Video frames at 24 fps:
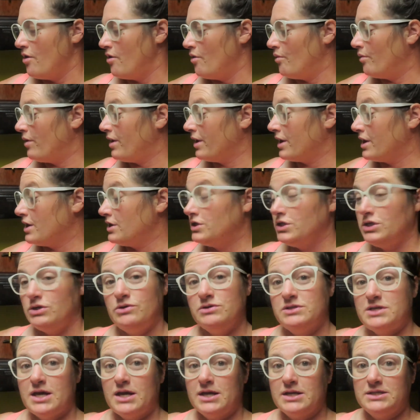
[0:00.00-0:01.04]
what I'm going to do
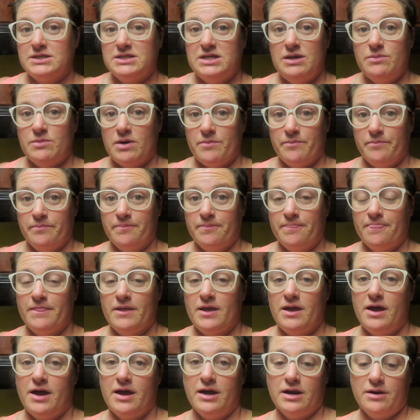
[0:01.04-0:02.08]
is I'm going to steam them.
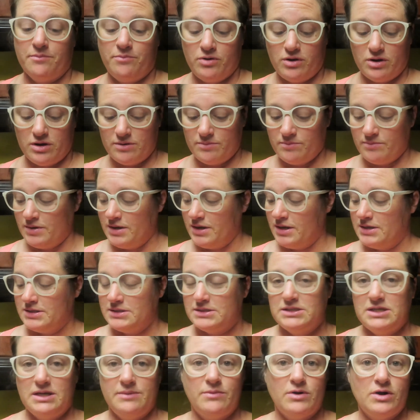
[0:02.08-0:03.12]
I'm going to put them in a
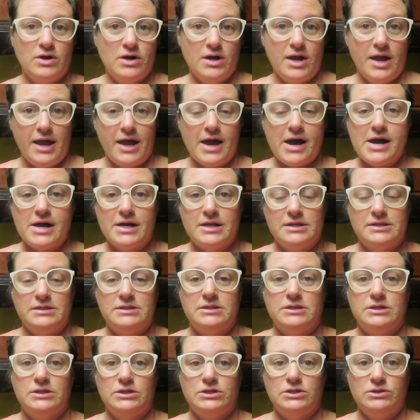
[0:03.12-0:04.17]
steamer
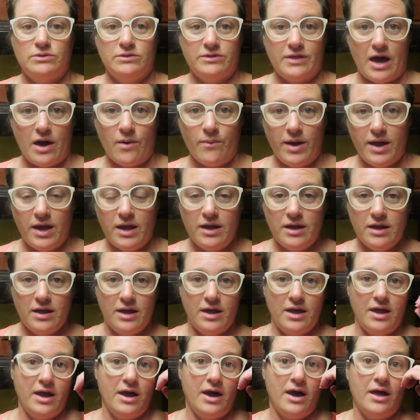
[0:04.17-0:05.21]
and do it that way,
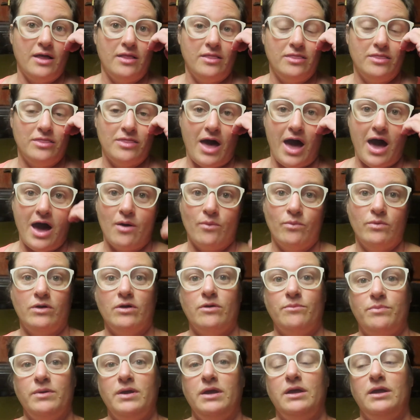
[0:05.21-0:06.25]
and that
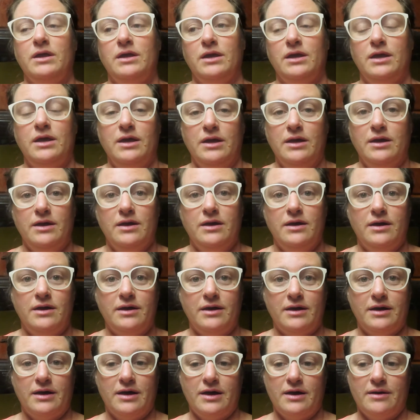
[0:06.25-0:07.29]
will be,
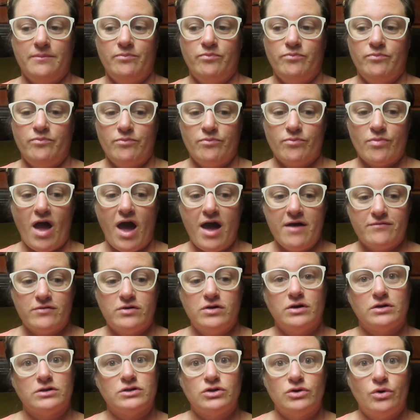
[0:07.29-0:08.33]
I've
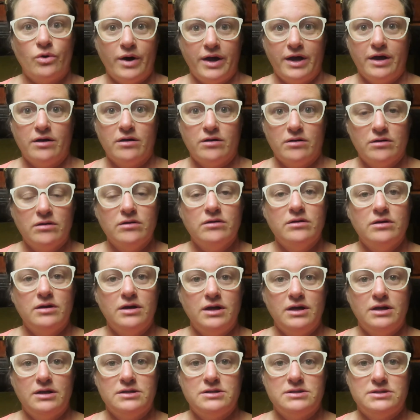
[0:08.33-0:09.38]
cooked quail
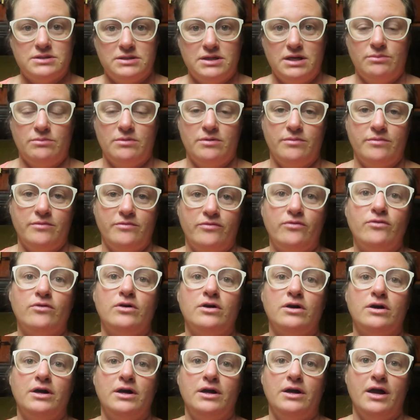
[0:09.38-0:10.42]
in the steamer
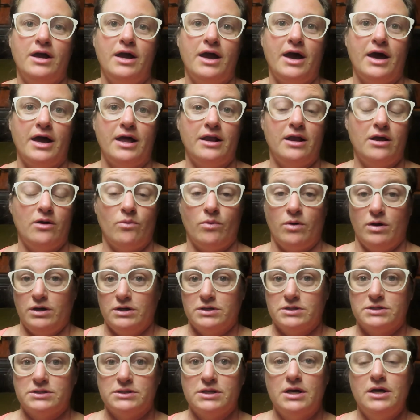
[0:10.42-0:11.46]
before and it
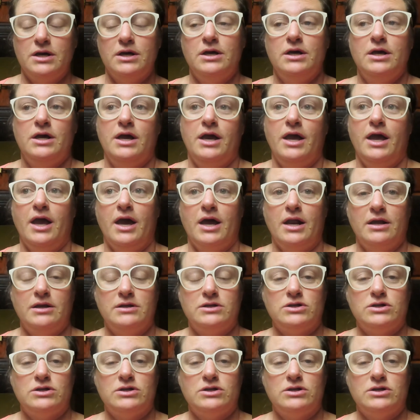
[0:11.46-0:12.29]
works. And it